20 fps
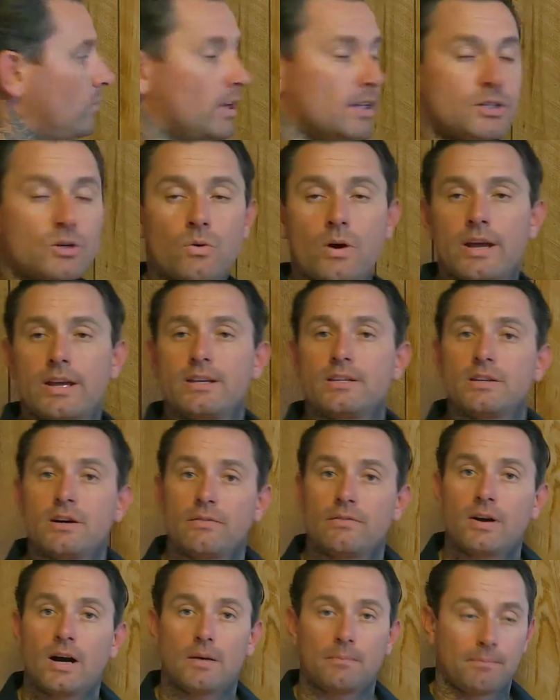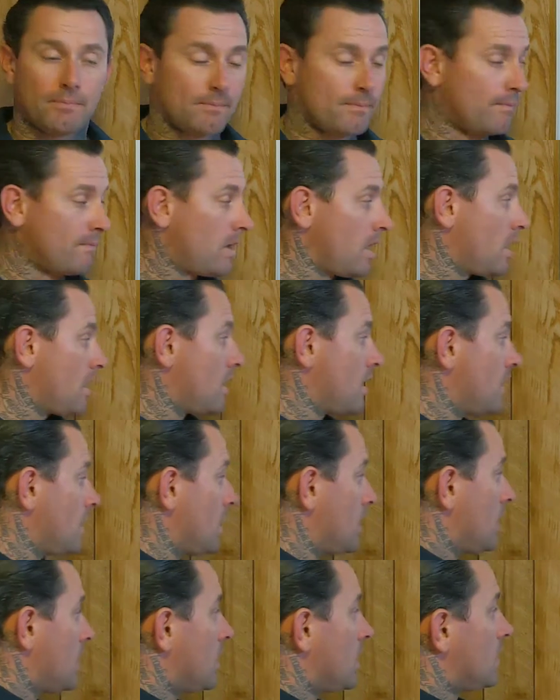really square yourself up.
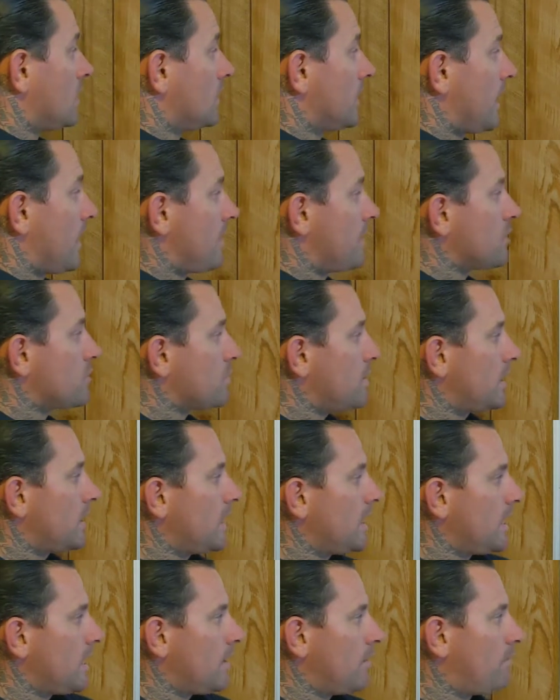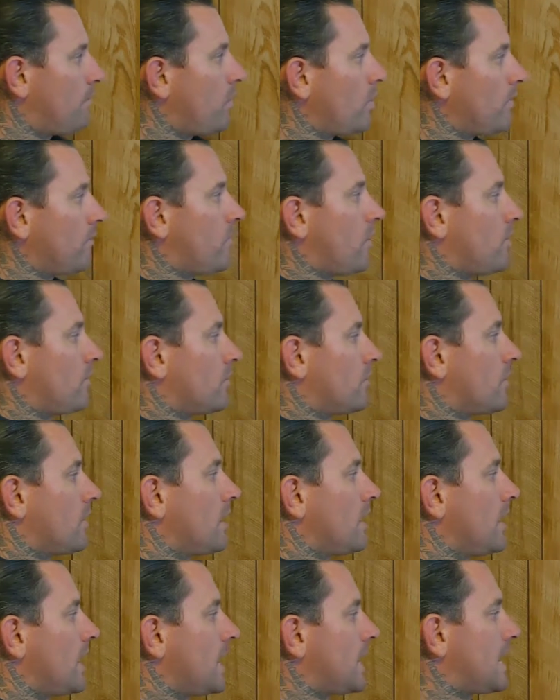Now this one here,
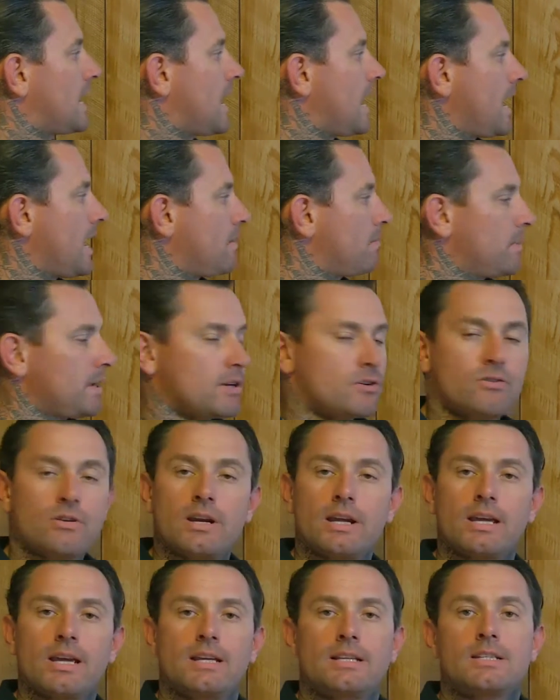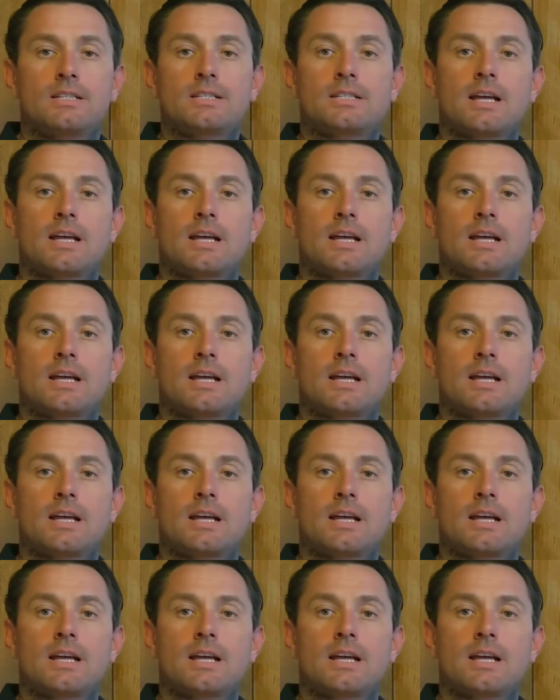45-degree, it can be tricky.